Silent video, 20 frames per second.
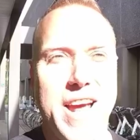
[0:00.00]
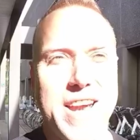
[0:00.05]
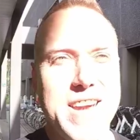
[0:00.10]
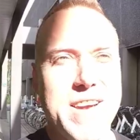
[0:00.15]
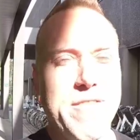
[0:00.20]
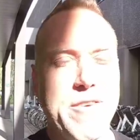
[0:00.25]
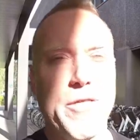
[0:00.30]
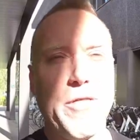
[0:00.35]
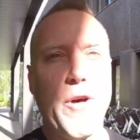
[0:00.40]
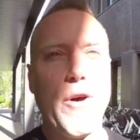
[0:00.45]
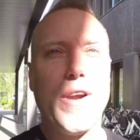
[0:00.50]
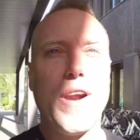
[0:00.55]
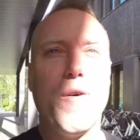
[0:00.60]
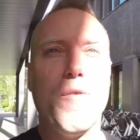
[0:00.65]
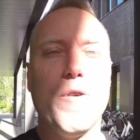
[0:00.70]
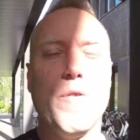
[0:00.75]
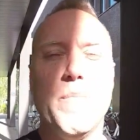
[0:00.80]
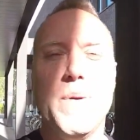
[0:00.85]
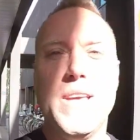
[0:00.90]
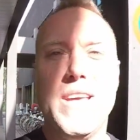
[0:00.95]
I never thought I
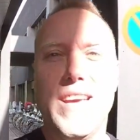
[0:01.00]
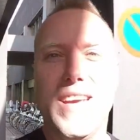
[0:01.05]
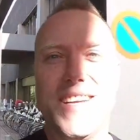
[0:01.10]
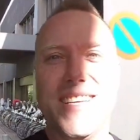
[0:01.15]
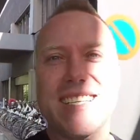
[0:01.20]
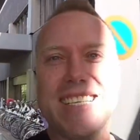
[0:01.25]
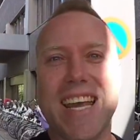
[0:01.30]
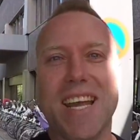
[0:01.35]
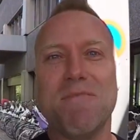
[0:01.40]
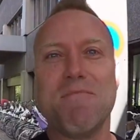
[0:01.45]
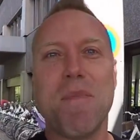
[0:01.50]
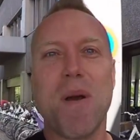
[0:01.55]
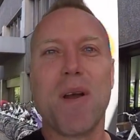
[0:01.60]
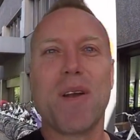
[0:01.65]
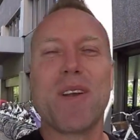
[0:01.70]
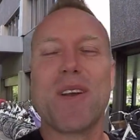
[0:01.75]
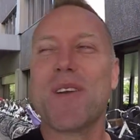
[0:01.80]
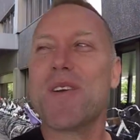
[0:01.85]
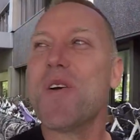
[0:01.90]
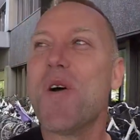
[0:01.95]
would be in
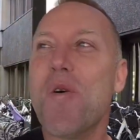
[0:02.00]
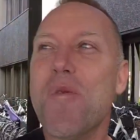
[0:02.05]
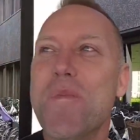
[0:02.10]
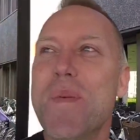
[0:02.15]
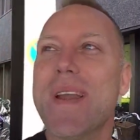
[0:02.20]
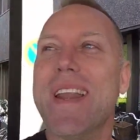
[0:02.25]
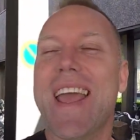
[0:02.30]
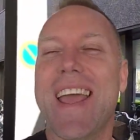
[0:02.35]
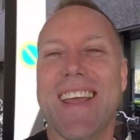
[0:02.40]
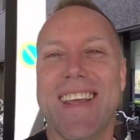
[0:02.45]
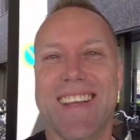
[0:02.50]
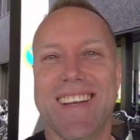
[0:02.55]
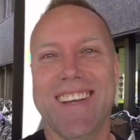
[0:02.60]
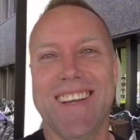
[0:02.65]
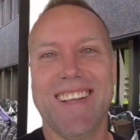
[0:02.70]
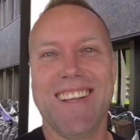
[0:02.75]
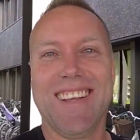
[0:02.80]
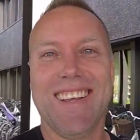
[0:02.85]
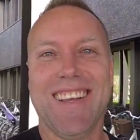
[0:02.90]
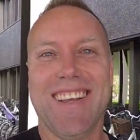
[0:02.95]
Denmark, Copenhagen.
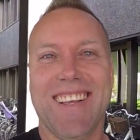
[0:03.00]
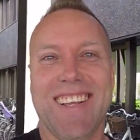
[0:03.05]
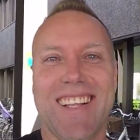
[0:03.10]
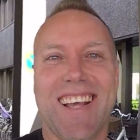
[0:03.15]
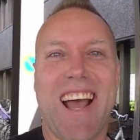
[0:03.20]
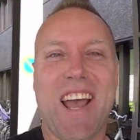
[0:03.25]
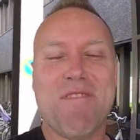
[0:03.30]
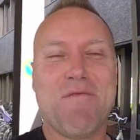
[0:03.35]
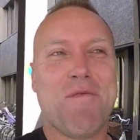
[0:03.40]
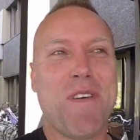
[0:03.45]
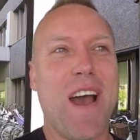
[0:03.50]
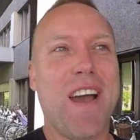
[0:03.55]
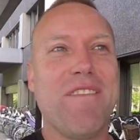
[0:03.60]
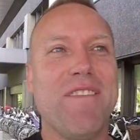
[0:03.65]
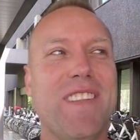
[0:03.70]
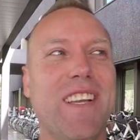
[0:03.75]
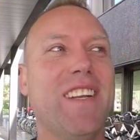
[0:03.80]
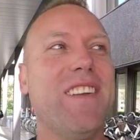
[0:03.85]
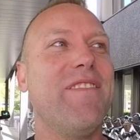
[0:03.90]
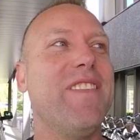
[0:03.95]
I've,
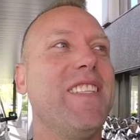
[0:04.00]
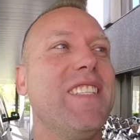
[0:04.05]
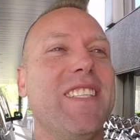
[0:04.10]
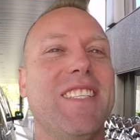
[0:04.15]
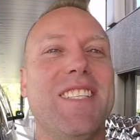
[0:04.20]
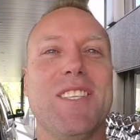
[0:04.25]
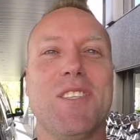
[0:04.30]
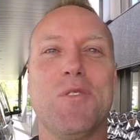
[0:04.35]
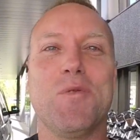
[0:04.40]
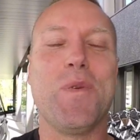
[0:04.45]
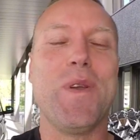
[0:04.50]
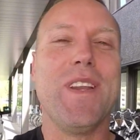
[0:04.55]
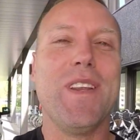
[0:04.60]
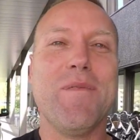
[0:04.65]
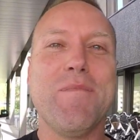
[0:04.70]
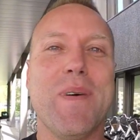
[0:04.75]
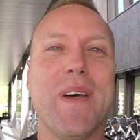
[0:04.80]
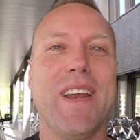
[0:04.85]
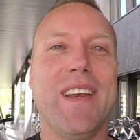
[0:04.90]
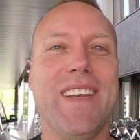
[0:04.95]
I've done a visit to
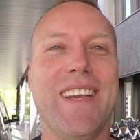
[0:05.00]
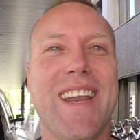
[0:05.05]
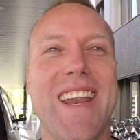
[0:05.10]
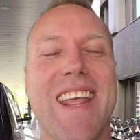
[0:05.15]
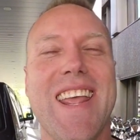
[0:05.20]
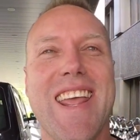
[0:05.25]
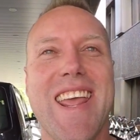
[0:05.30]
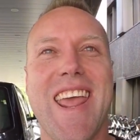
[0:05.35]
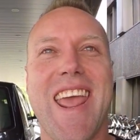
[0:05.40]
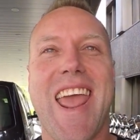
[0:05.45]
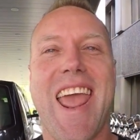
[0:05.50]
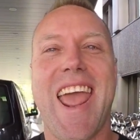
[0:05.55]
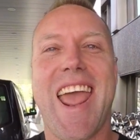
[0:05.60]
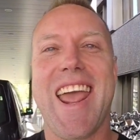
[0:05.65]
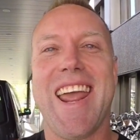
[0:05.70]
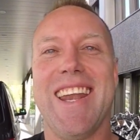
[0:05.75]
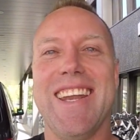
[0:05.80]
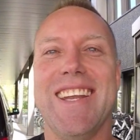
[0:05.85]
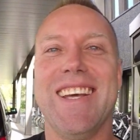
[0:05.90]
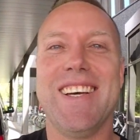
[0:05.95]
Sweden, but
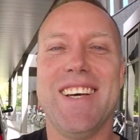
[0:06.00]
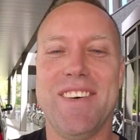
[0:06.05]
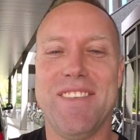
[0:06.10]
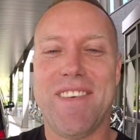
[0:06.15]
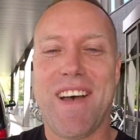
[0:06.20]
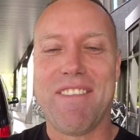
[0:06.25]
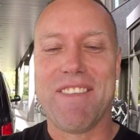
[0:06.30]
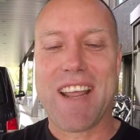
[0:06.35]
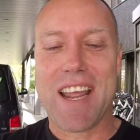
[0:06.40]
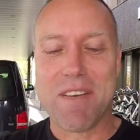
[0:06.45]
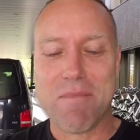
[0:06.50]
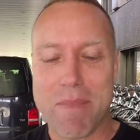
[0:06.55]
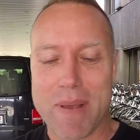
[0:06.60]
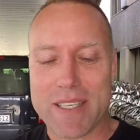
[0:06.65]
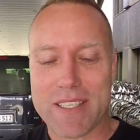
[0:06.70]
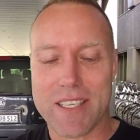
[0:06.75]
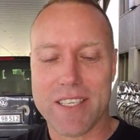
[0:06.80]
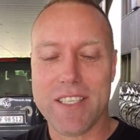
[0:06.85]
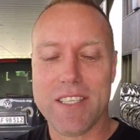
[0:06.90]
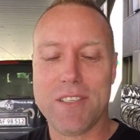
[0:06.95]
and uh, I've gotten
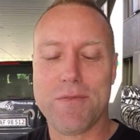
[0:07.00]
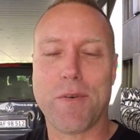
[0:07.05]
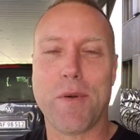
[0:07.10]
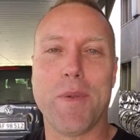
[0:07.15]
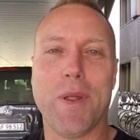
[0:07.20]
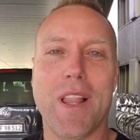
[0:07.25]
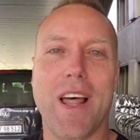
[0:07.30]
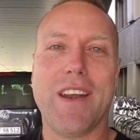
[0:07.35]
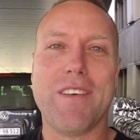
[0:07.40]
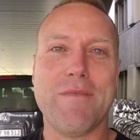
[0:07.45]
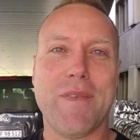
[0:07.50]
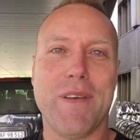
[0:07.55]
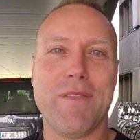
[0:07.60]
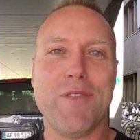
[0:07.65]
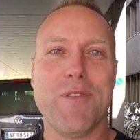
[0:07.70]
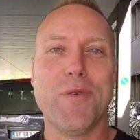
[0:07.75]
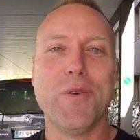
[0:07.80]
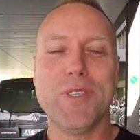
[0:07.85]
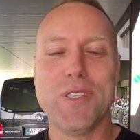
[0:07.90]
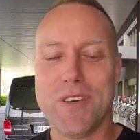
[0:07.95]
messages from a lot of my
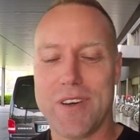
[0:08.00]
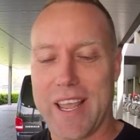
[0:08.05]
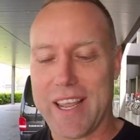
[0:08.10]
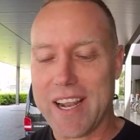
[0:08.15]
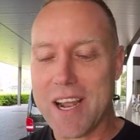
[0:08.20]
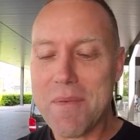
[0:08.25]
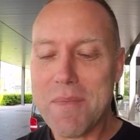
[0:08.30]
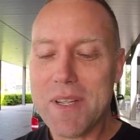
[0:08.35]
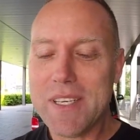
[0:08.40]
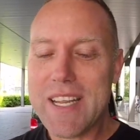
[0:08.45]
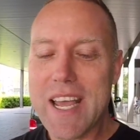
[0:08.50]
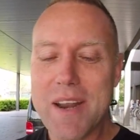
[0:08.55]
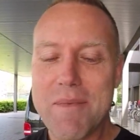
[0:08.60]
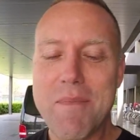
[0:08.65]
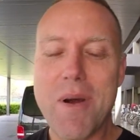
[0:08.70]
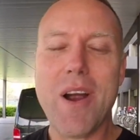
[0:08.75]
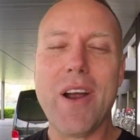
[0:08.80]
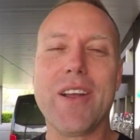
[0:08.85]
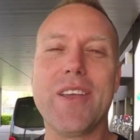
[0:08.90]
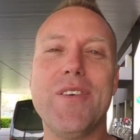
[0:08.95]
viewers. They're like, come to
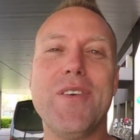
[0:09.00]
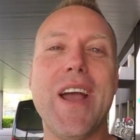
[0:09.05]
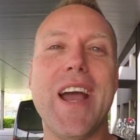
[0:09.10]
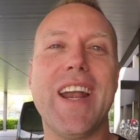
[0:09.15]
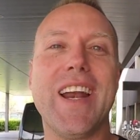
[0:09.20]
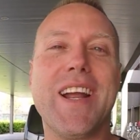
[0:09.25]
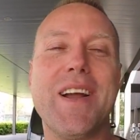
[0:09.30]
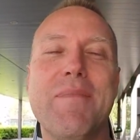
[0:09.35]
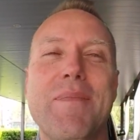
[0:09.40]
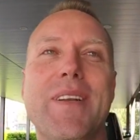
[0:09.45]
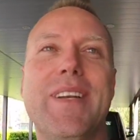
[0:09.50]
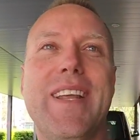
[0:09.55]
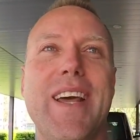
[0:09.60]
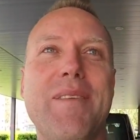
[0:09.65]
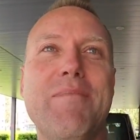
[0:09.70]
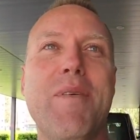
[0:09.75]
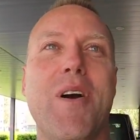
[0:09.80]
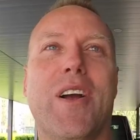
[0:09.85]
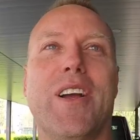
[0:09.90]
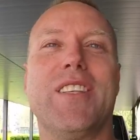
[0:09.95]
Denmark, you gotta come to
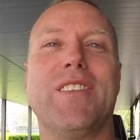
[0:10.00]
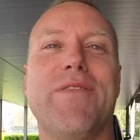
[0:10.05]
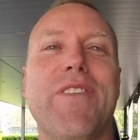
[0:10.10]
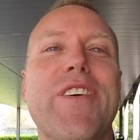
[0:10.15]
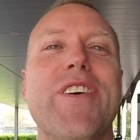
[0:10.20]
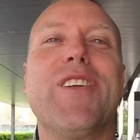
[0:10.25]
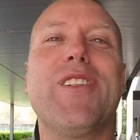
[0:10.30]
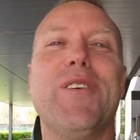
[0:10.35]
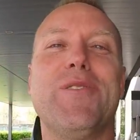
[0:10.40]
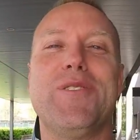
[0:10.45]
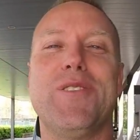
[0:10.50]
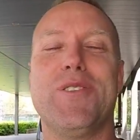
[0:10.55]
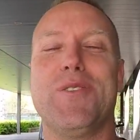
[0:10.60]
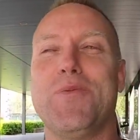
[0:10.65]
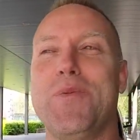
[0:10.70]
Denmark, it's very close to